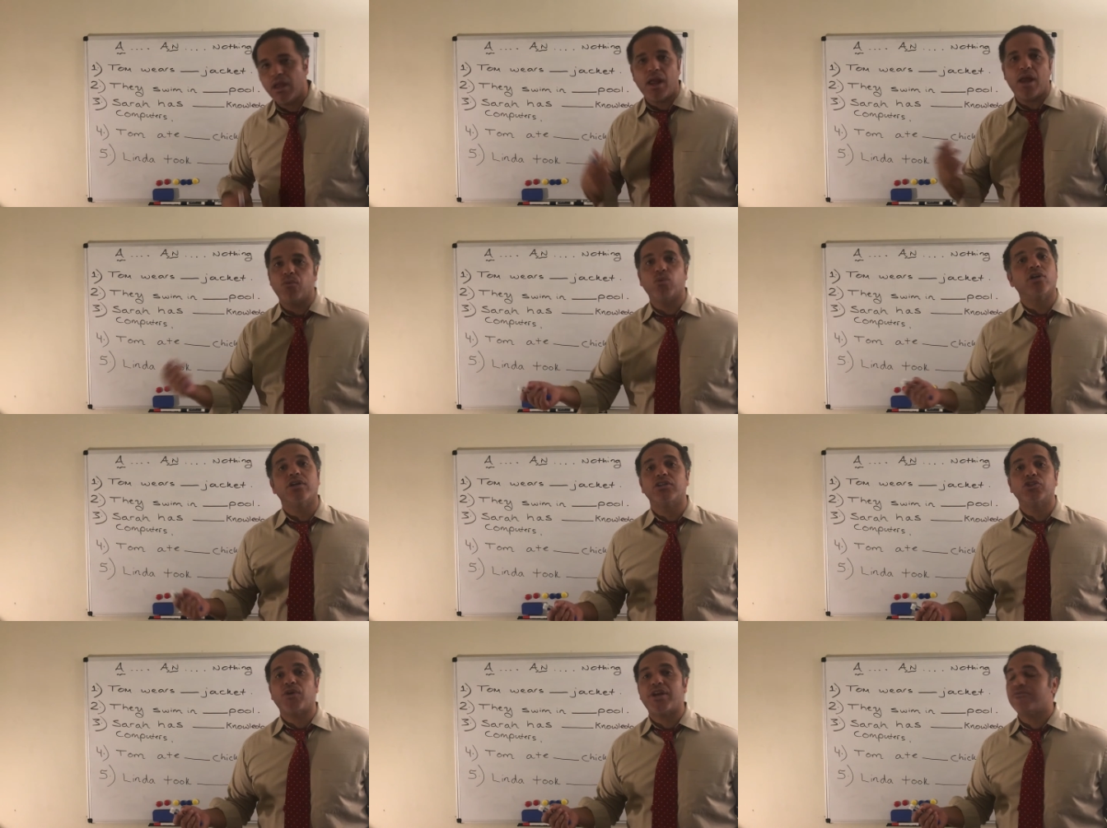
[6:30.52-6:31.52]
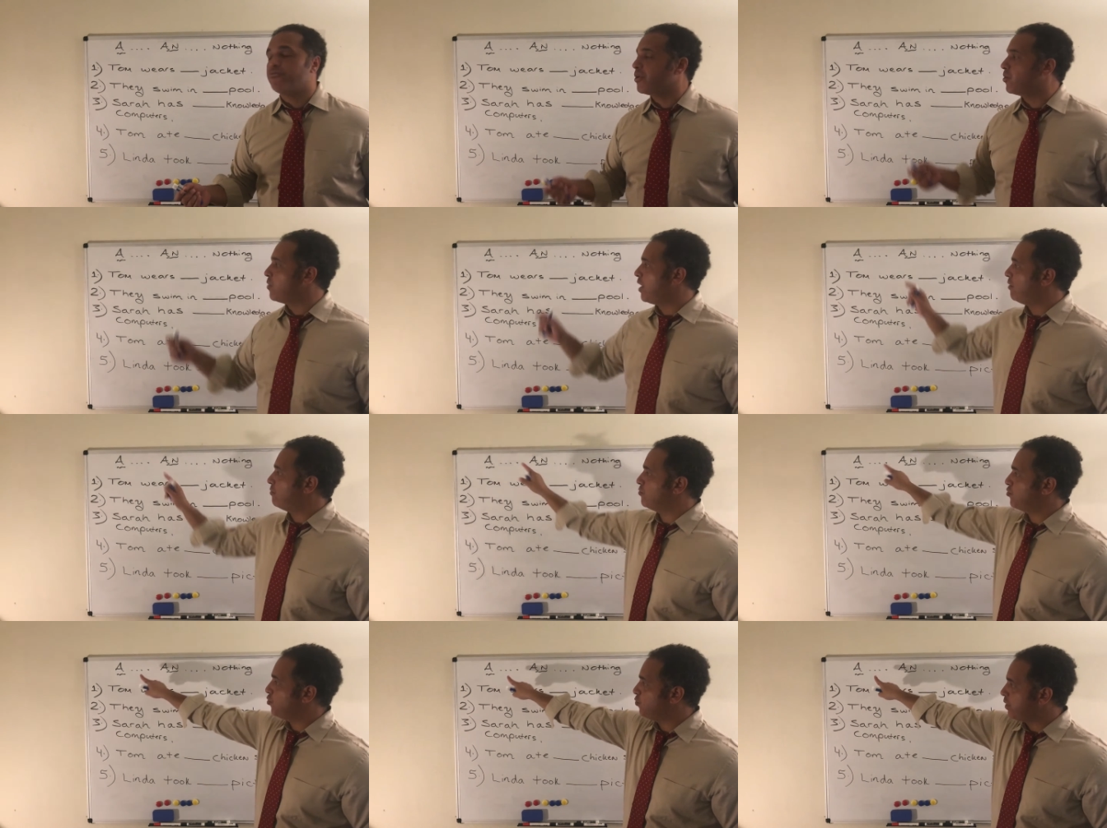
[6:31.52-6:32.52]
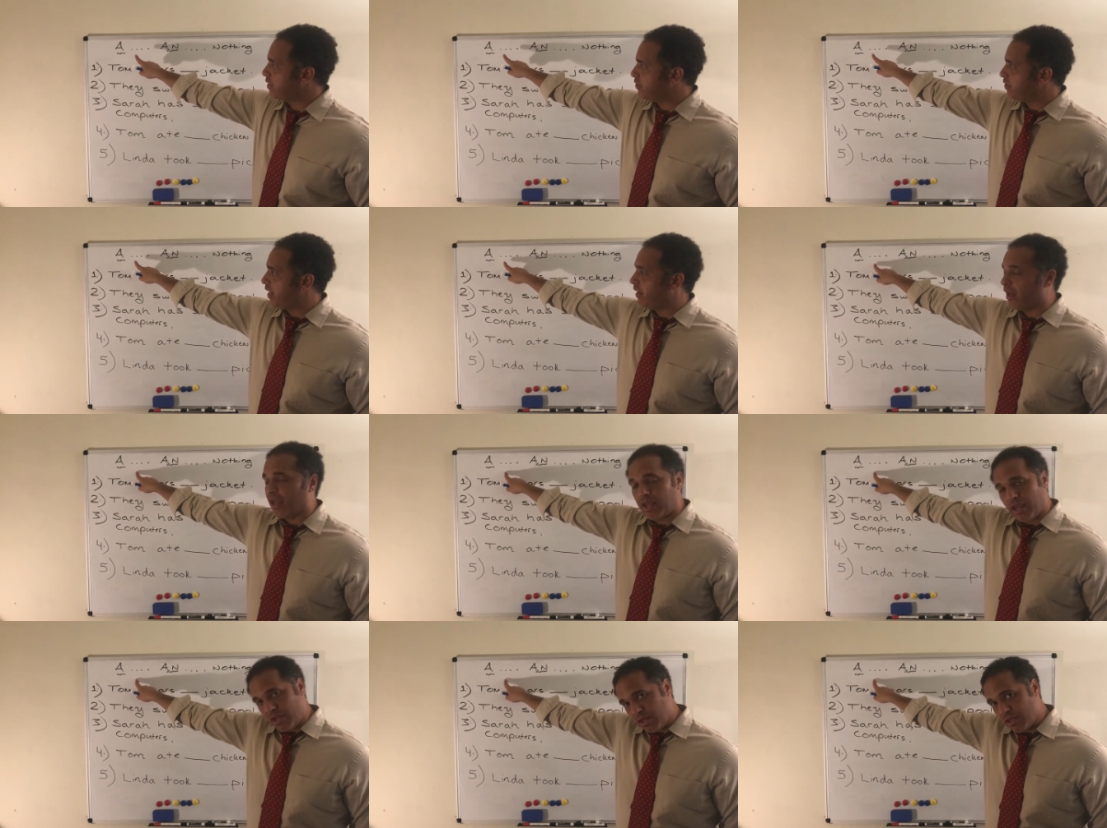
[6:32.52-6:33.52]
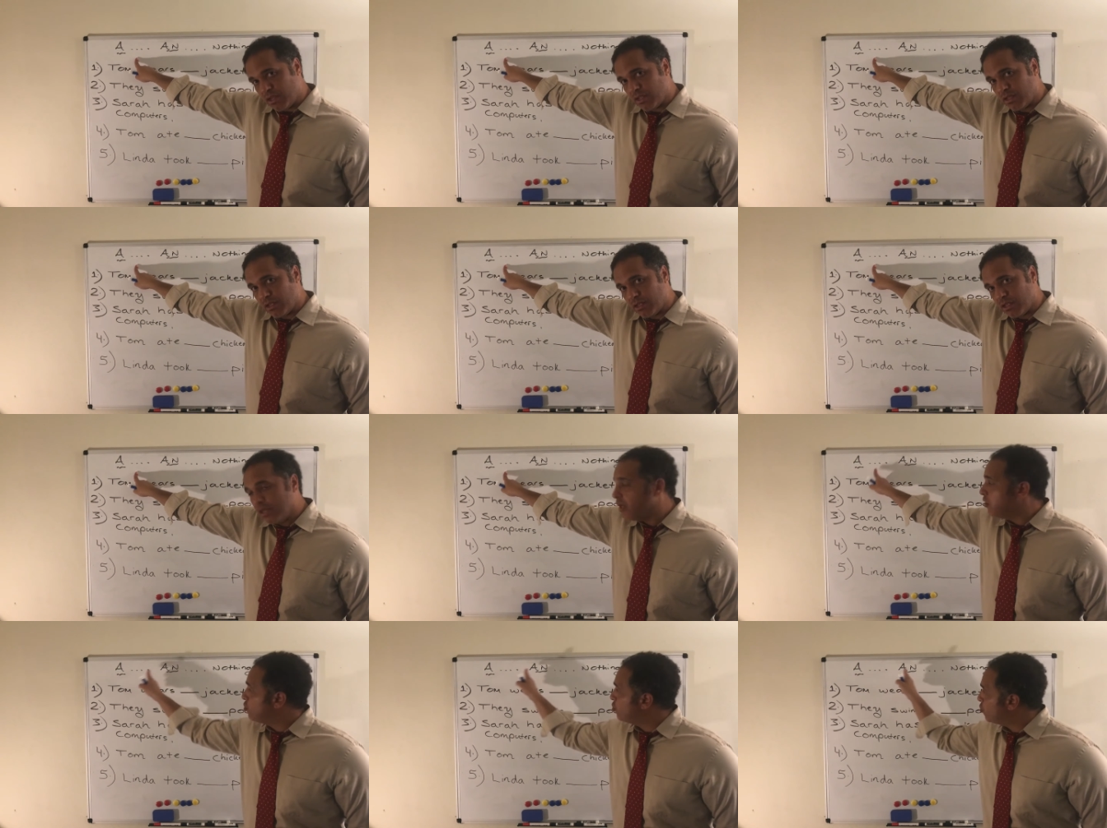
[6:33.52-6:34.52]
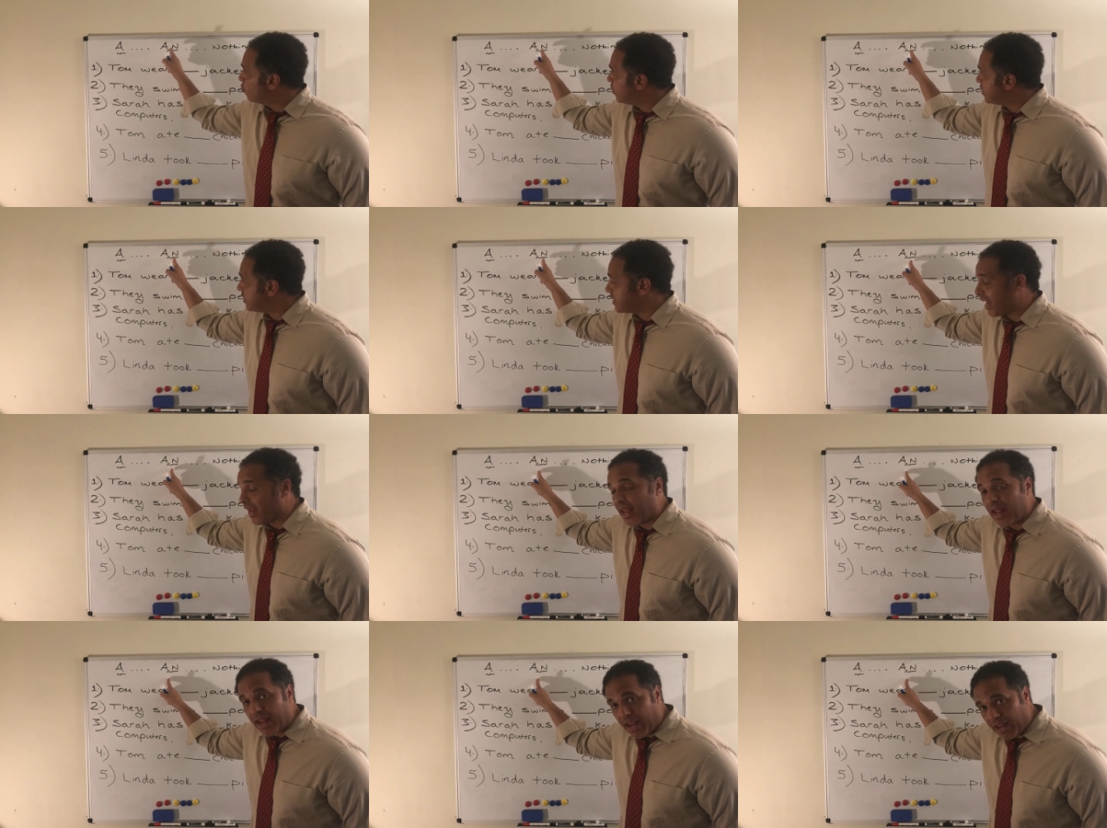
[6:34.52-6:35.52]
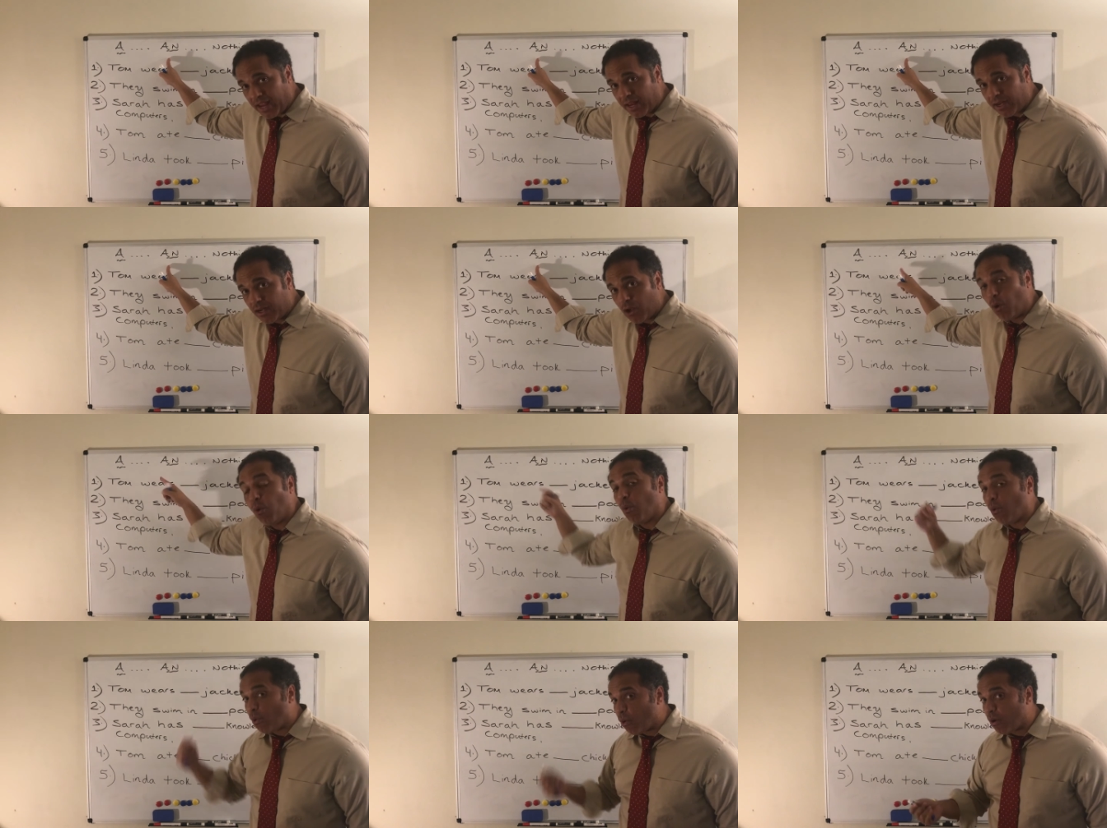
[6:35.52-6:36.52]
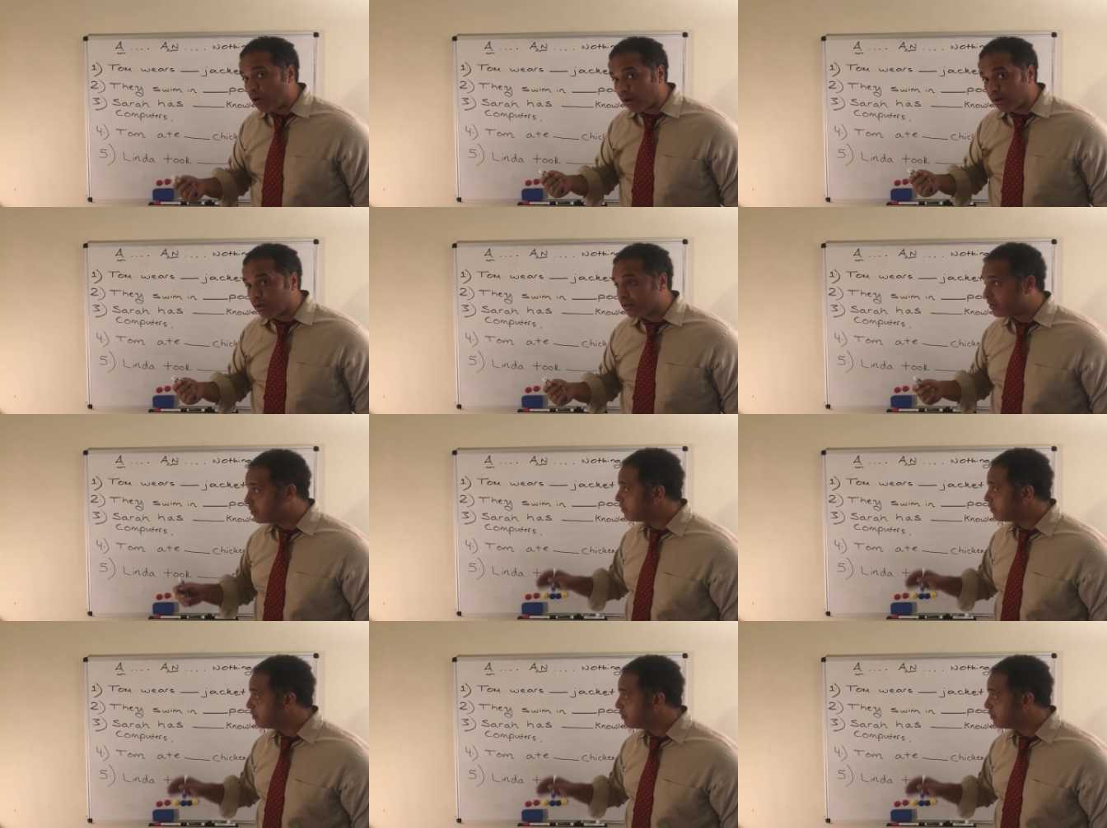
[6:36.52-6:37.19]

and we're going to try to figure out, do we say a, do we say an, or